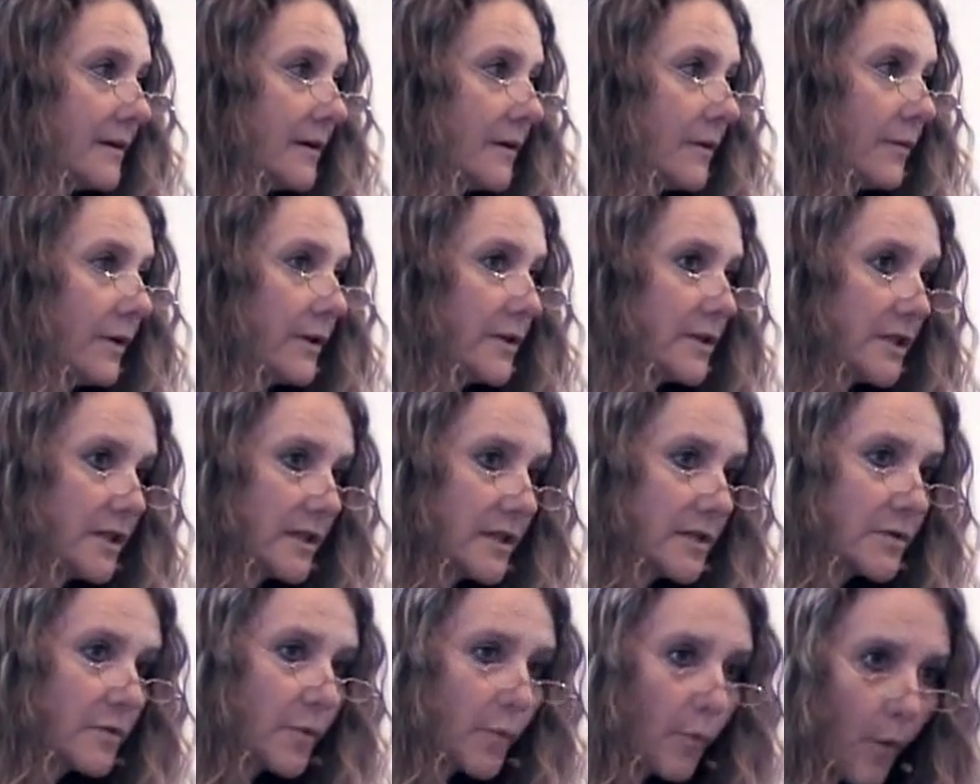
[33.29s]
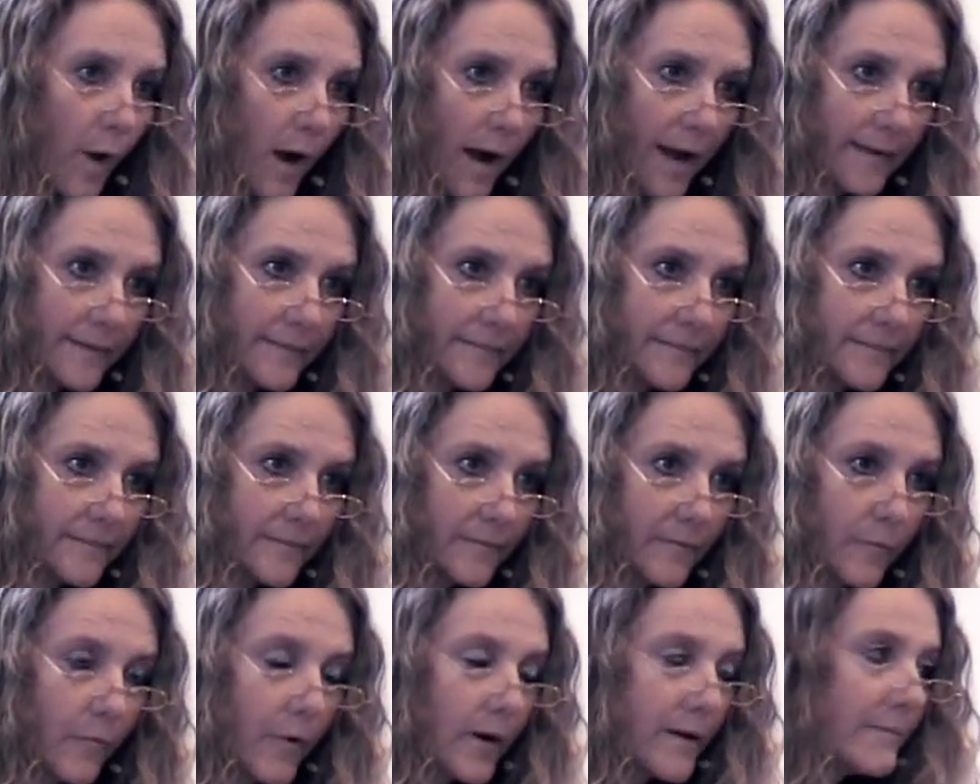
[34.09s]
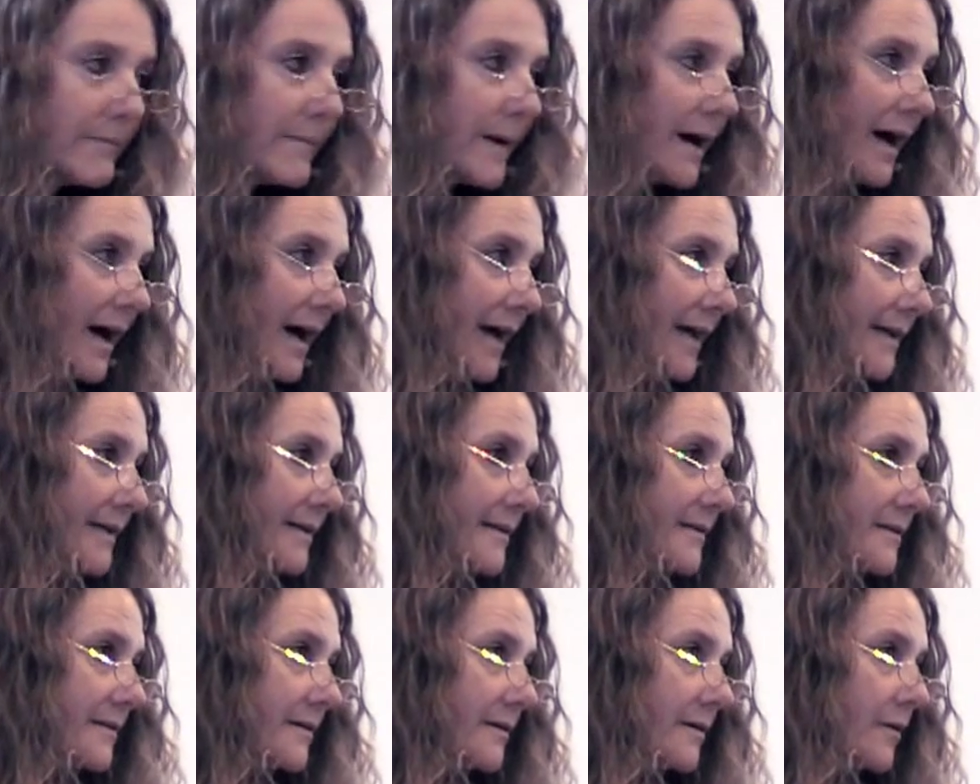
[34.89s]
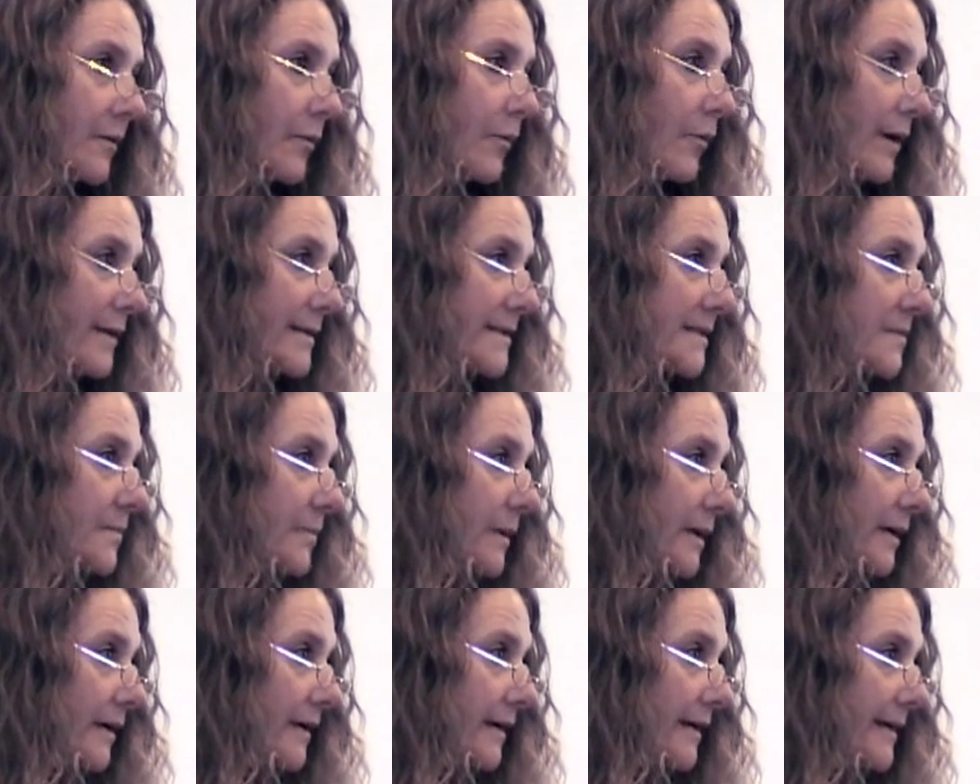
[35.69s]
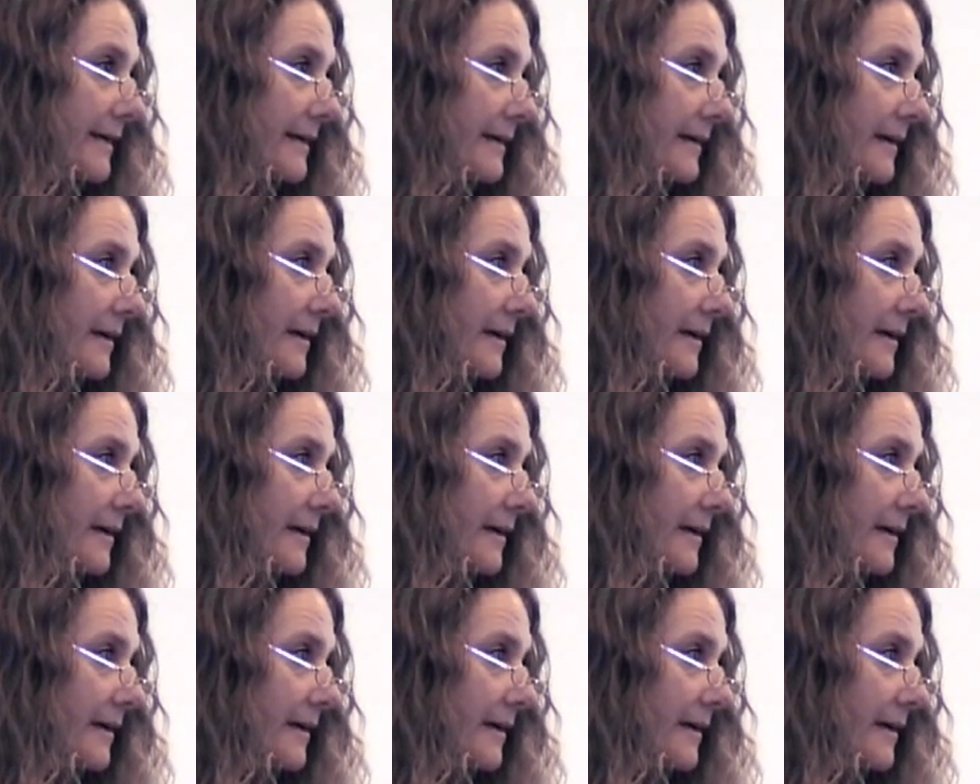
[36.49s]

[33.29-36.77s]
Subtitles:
which is one mind, one spirit.